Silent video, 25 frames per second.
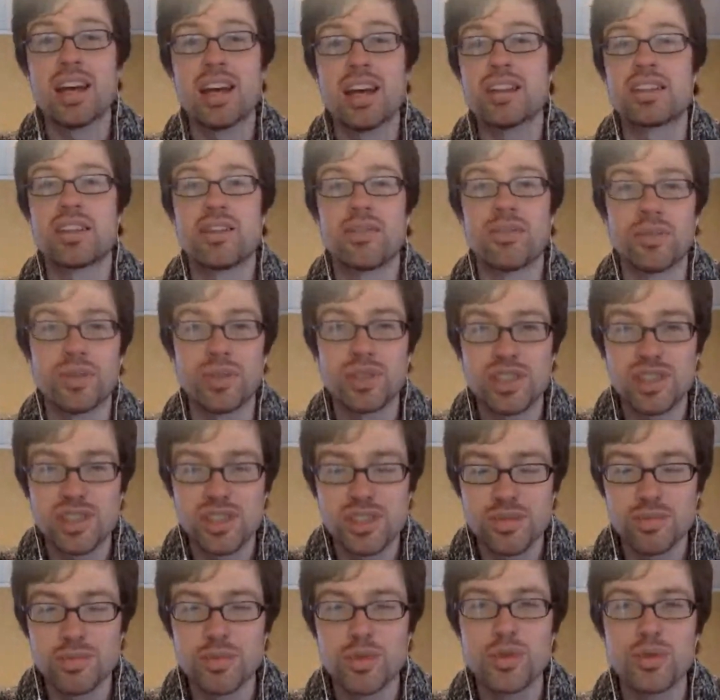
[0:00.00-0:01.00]
and just have
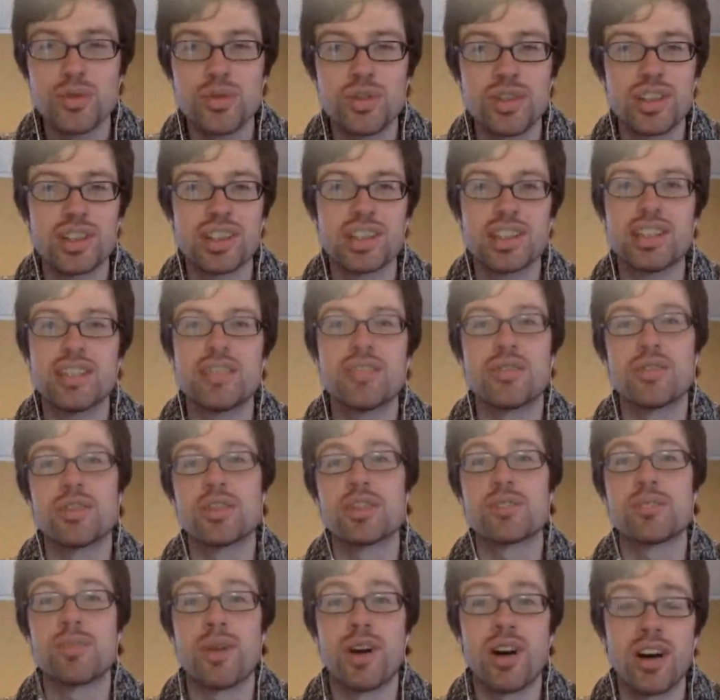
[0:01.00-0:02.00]
really smooth, clean,
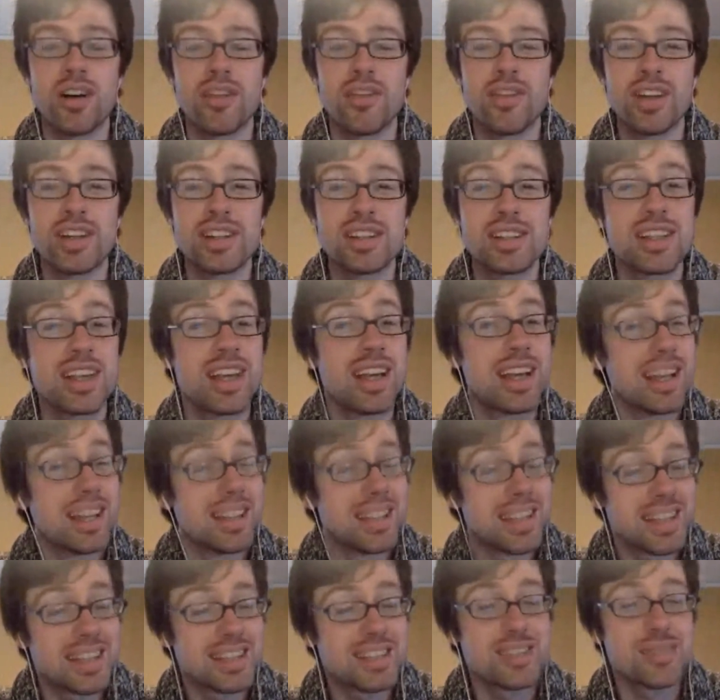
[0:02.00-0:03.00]
crisp offense.
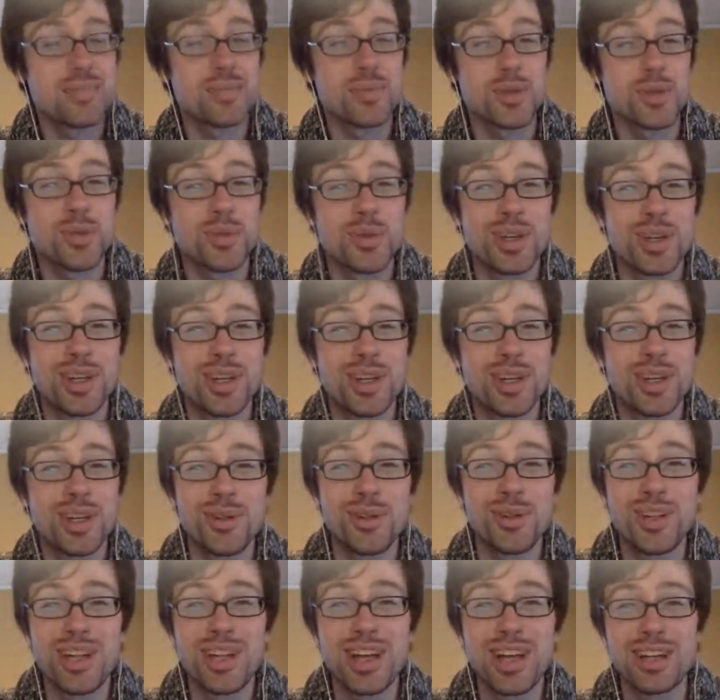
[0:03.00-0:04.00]
Not something we
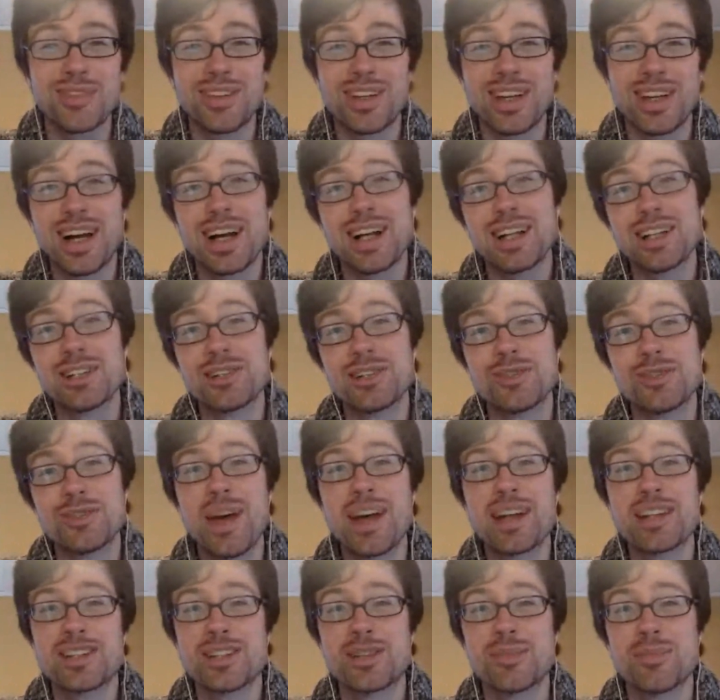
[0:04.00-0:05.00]
get a whole lot of in college
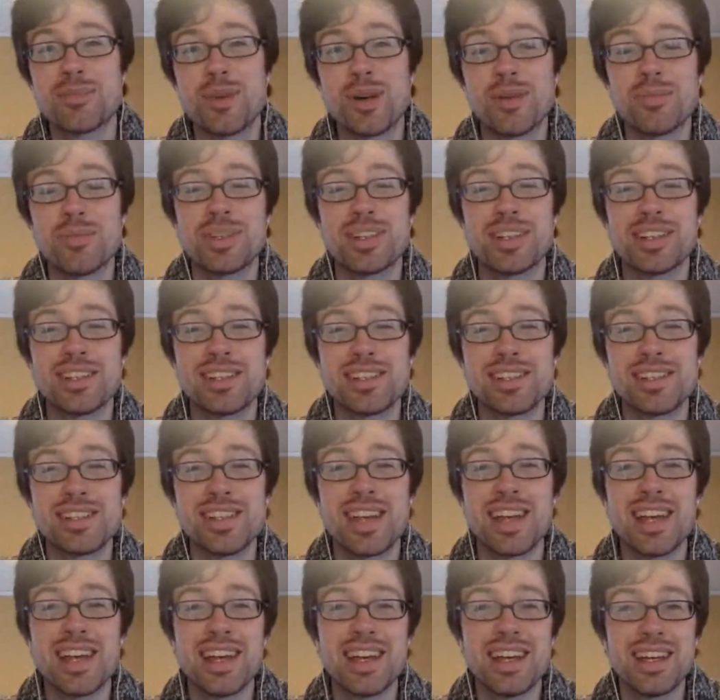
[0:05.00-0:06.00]
basketball because
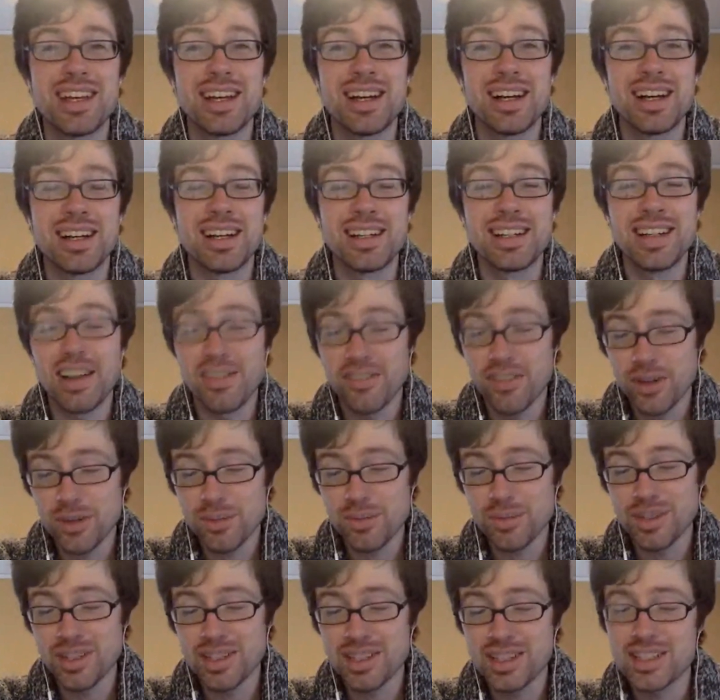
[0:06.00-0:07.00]
not
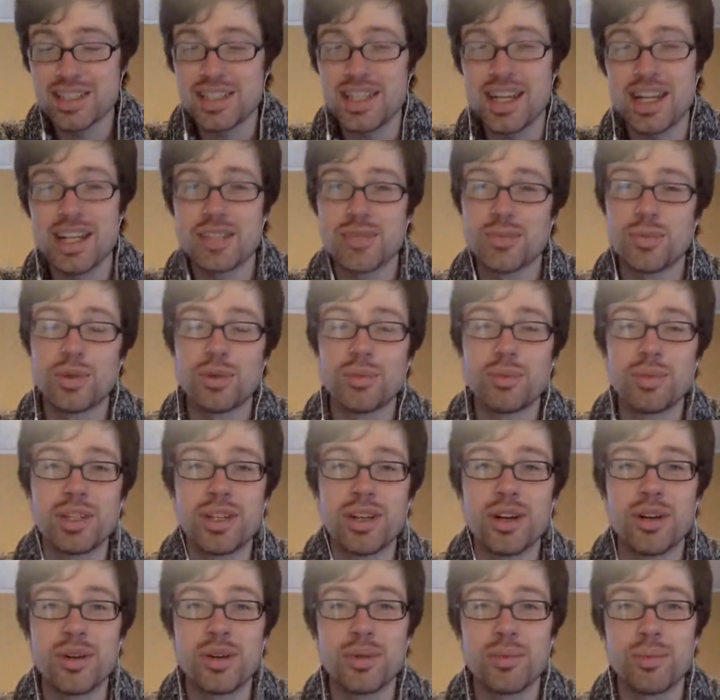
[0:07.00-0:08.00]
very many of these guys will
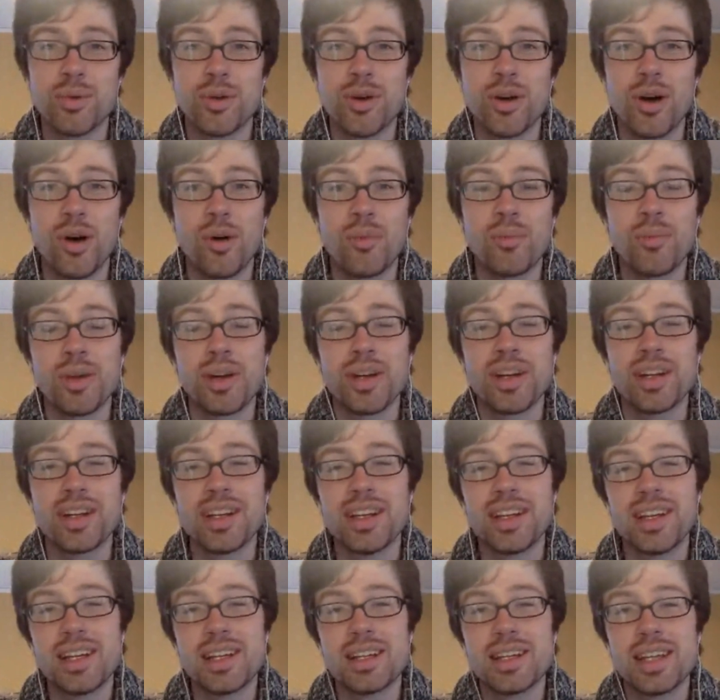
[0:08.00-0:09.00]
be going pro,
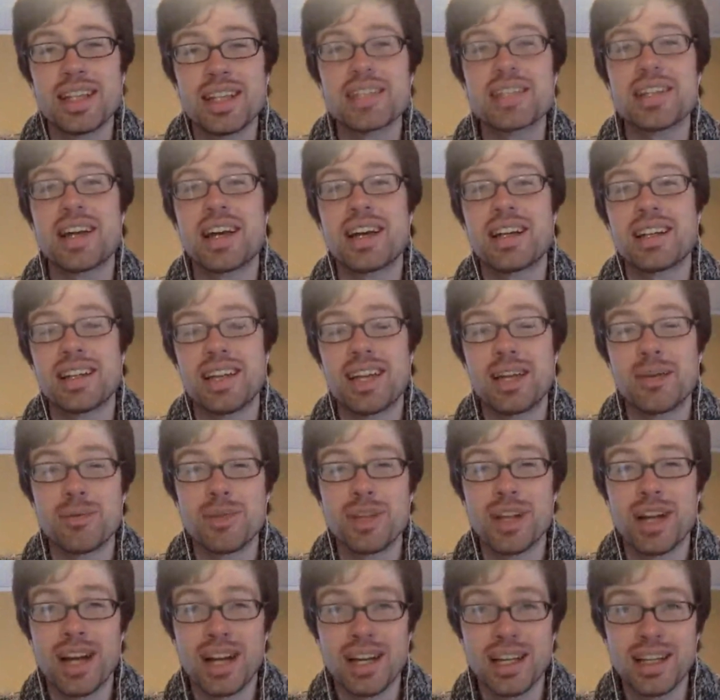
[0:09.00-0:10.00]
but that's the kind of
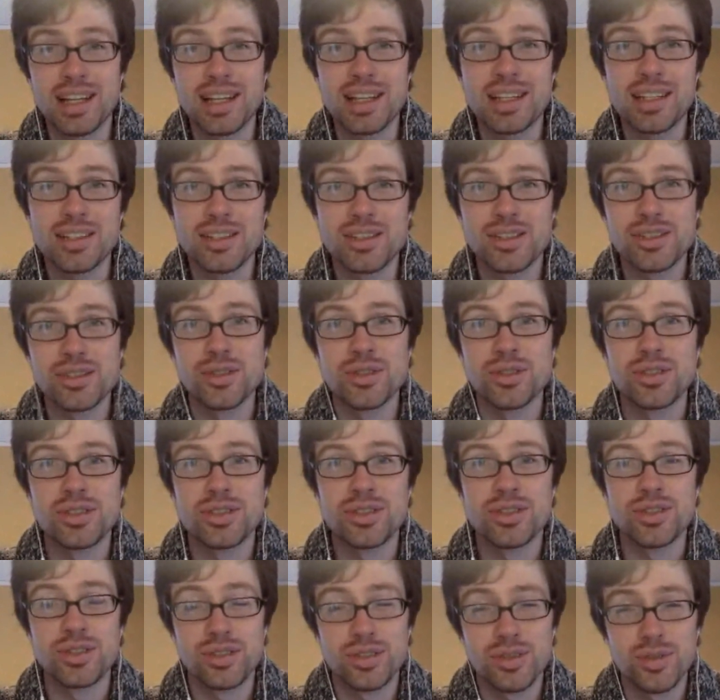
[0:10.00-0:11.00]
game that I like to
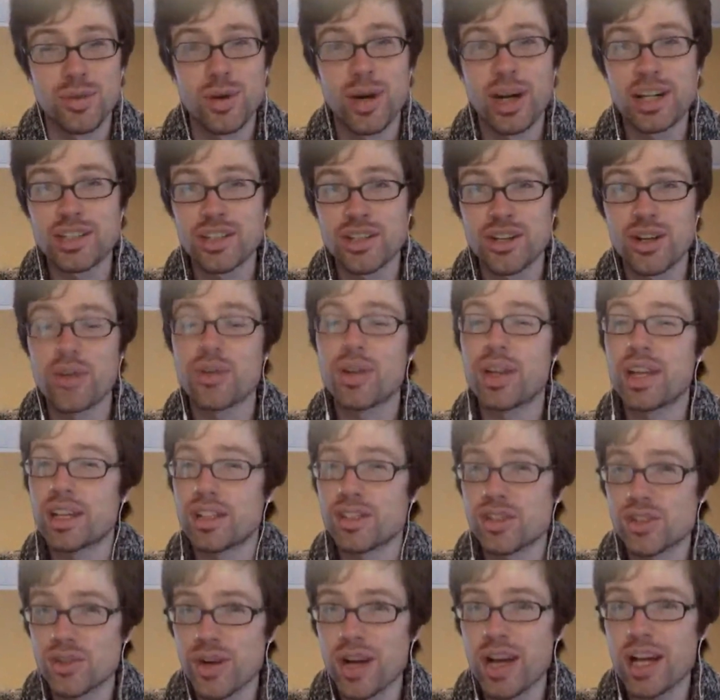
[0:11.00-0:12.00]
watch. I don't
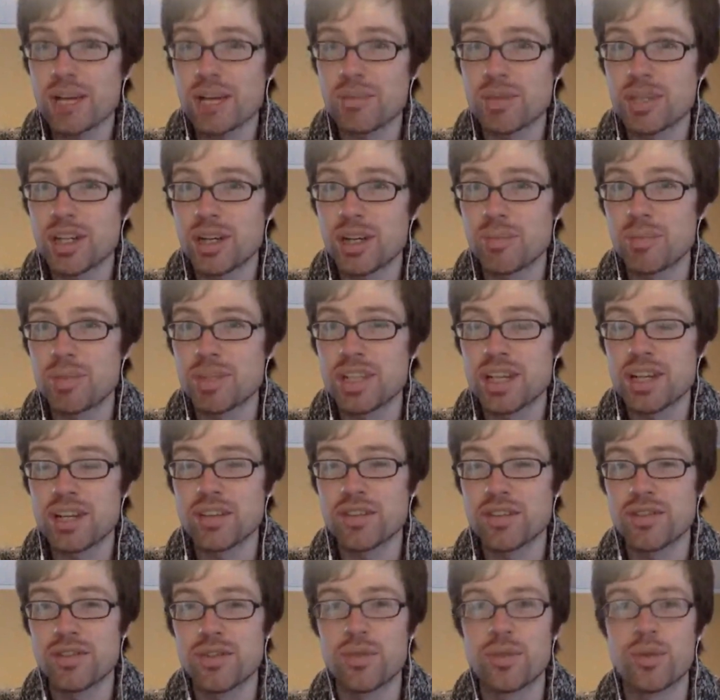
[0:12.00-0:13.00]
like a track meet up and
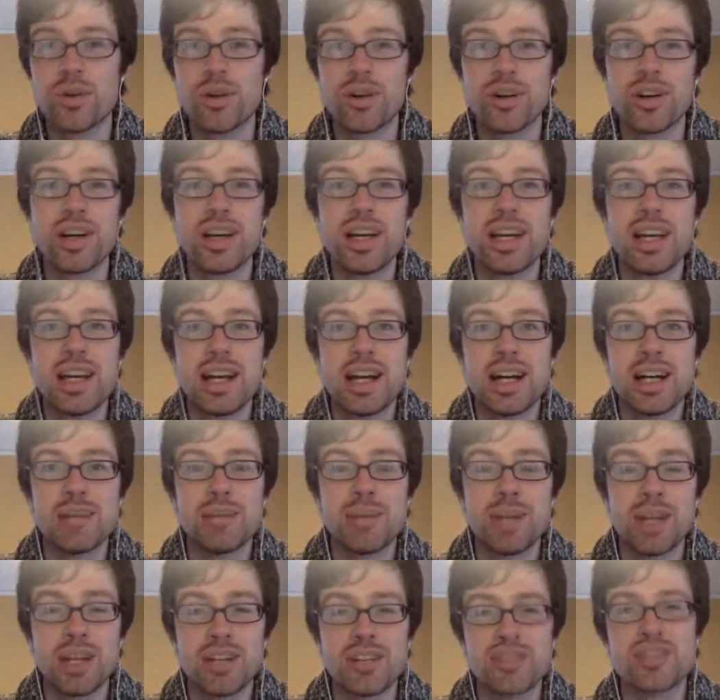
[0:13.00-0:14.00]
down the floor,
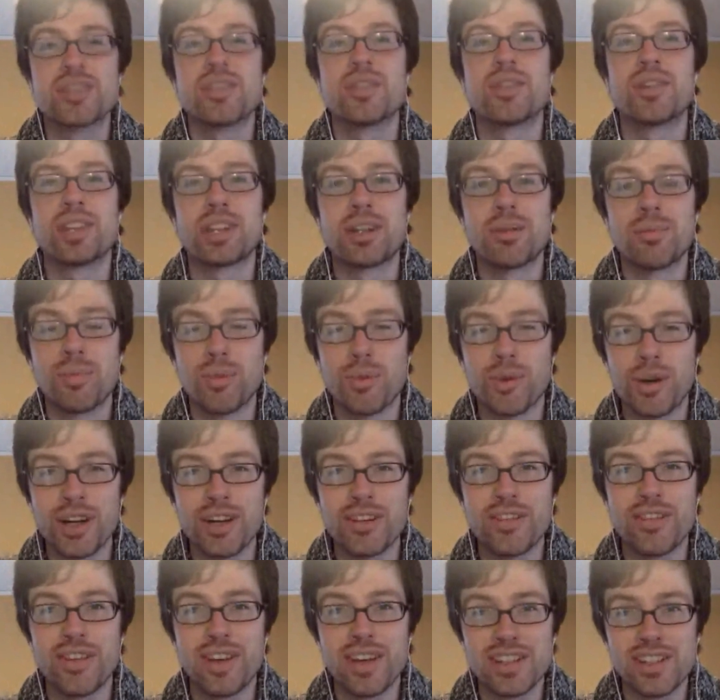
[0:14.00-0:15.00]
but I also don't like a
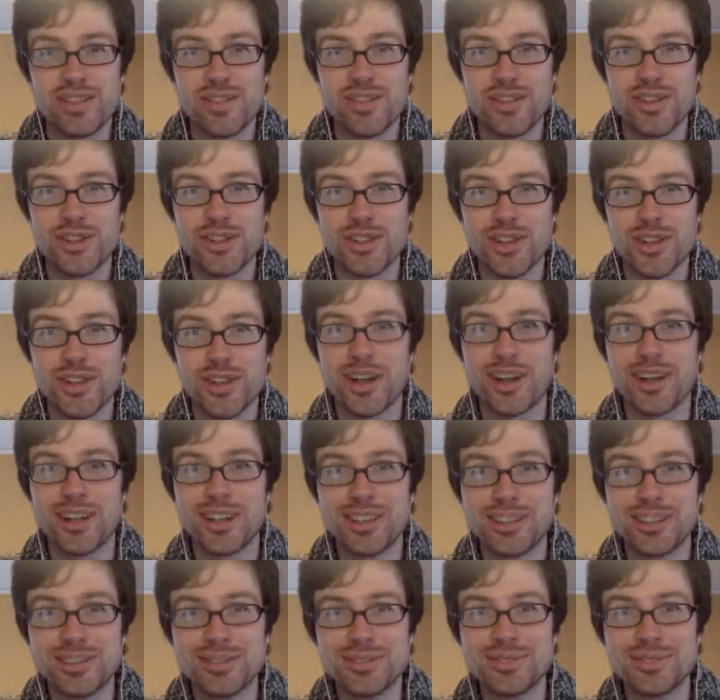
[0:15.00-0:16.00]
brick fest for sure.